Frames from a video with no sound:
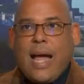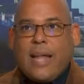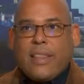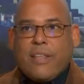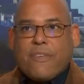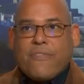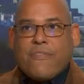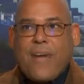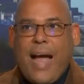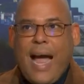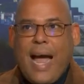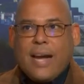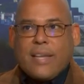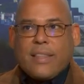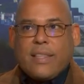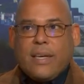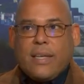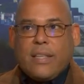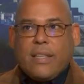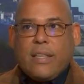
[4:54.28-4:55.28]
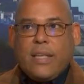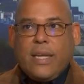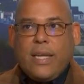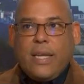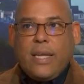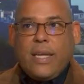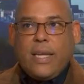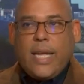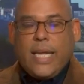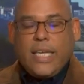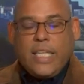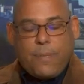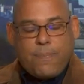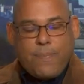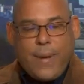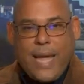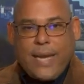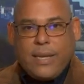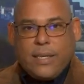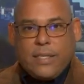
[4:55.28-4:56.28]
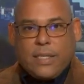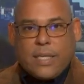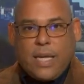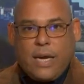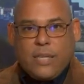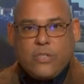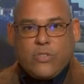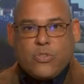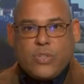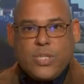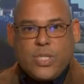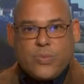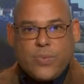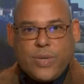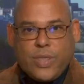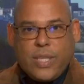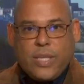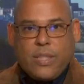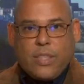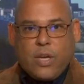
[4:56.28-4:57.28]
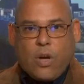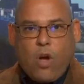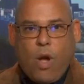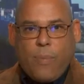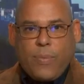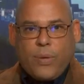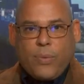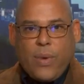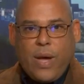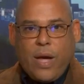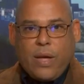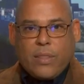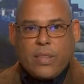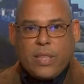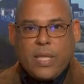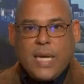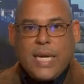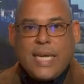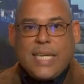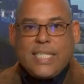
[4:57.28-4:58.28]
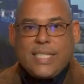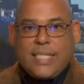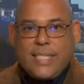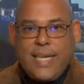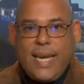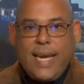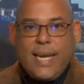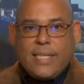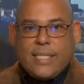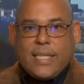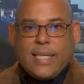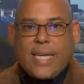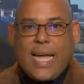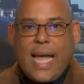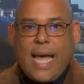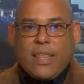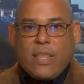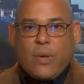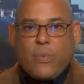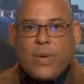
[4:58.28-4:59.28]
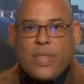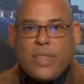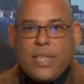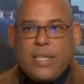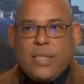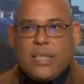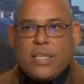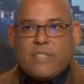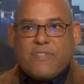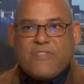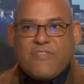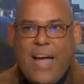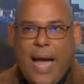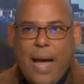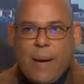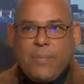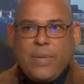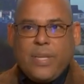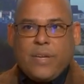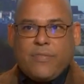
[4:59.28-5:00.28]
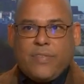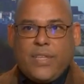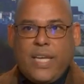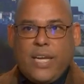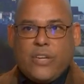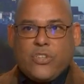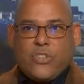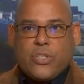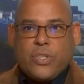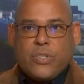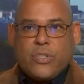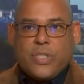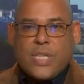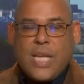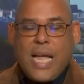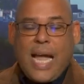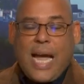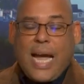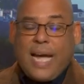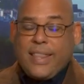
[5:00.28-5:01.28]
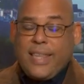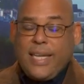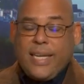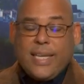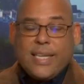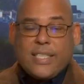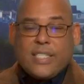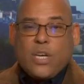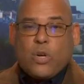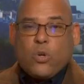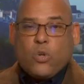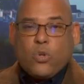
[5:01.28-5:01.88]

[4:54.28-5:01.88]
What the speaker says: And the fact that the independent countries within the Commonwealth stayed together within this family of nations, I think is a